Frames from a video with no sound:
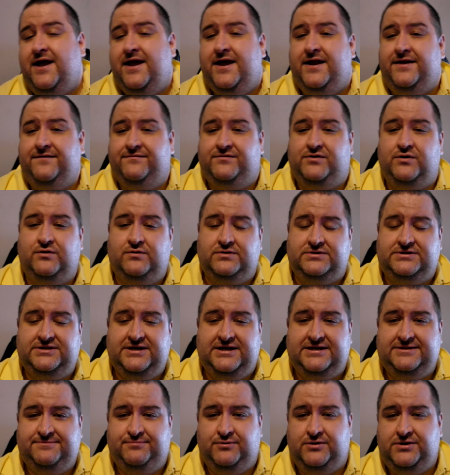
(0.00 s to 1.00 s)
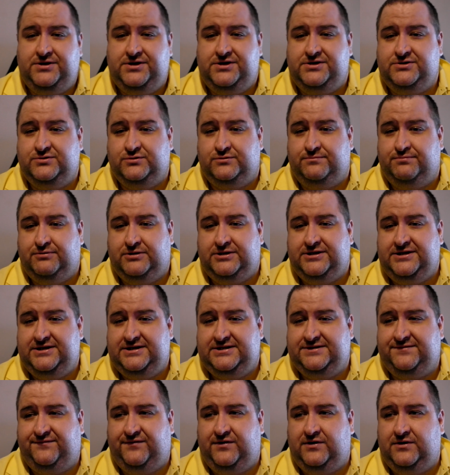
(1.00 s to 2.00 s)
of course, as per usual, please
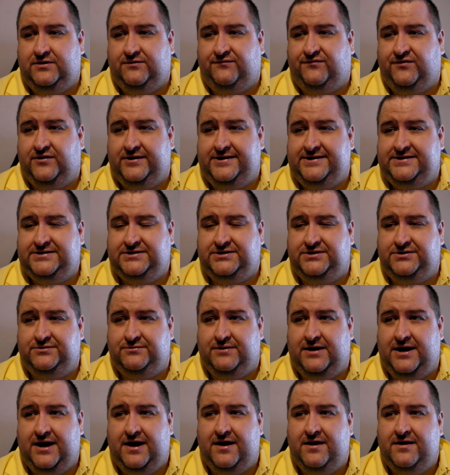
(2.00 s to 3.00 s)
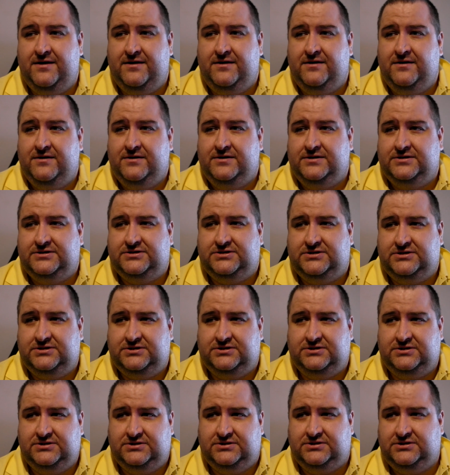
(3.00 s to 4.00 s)
feel free to
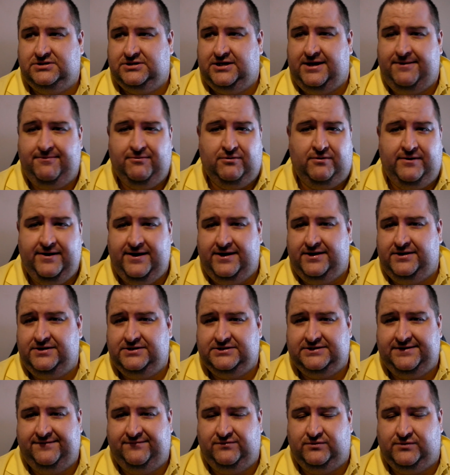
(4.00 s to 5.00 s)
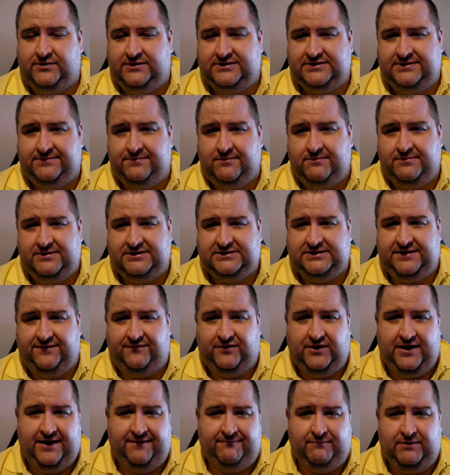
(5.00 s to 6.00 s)
skip around and just have a look at some of my stuff. I
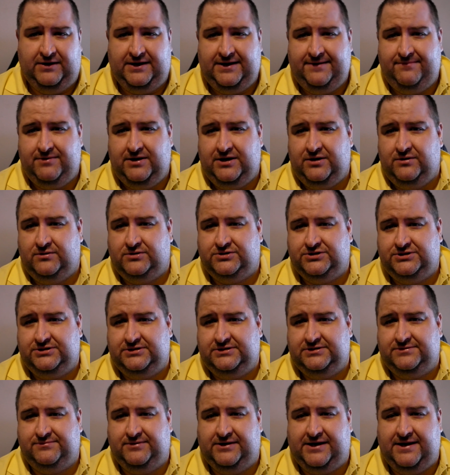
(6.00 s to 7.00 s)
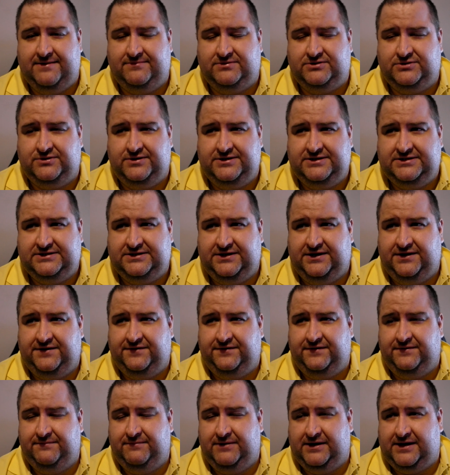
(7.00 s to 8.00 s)
have my eBay auctions, my Gumtree
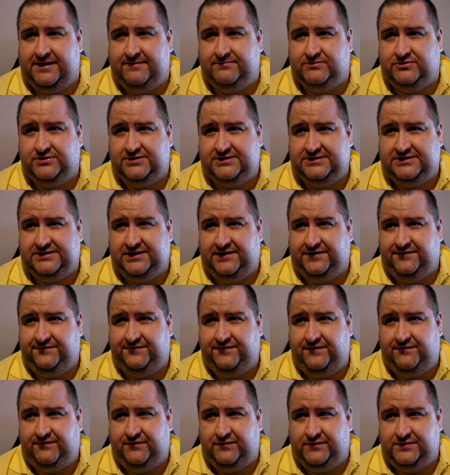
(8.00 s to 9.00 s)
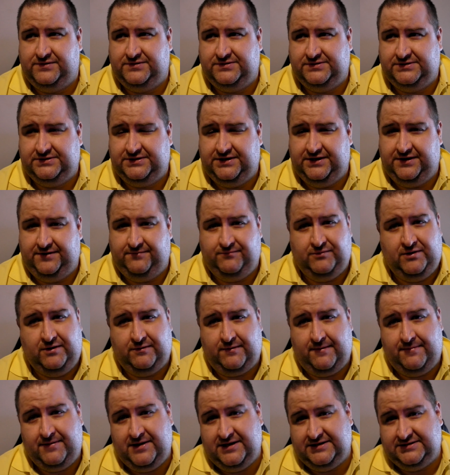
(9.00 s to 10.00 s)
stuff. If you're interested in my
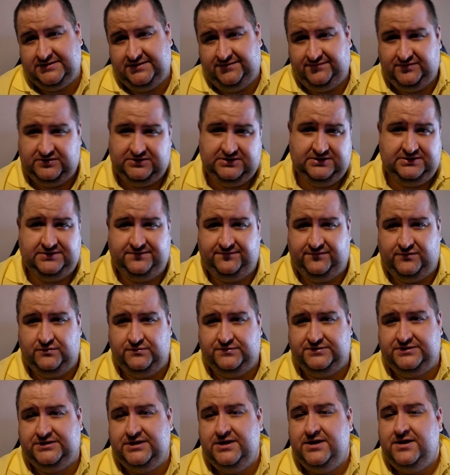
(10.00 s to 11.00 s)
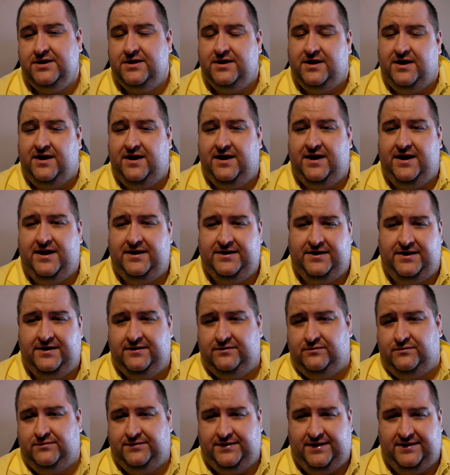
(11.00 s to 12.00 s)
repair services, of course, and you know all
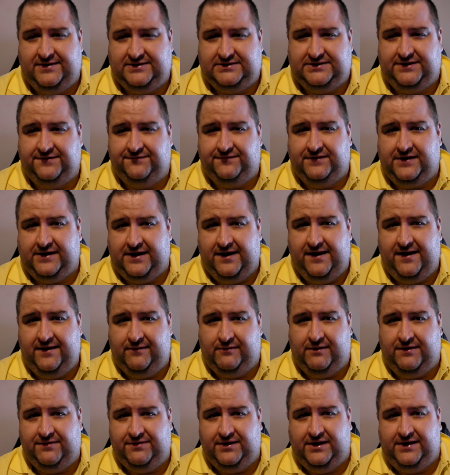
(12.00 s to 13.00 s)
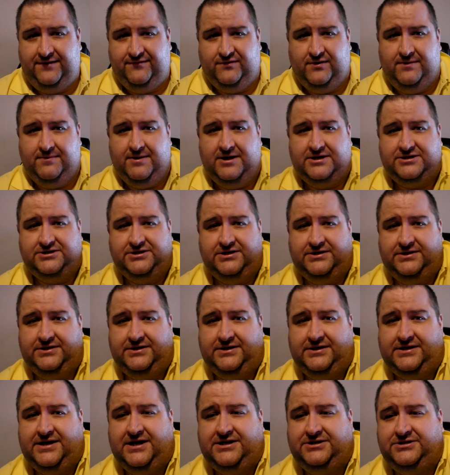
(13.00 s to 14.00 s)
the other stuff. Okay. Anyway, thank you very much, and
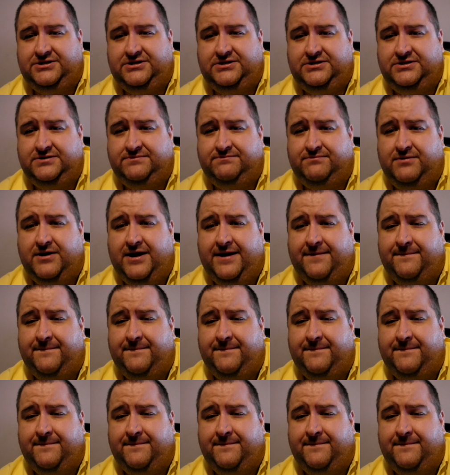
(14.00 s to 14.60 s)
catch you YouTube. Bye.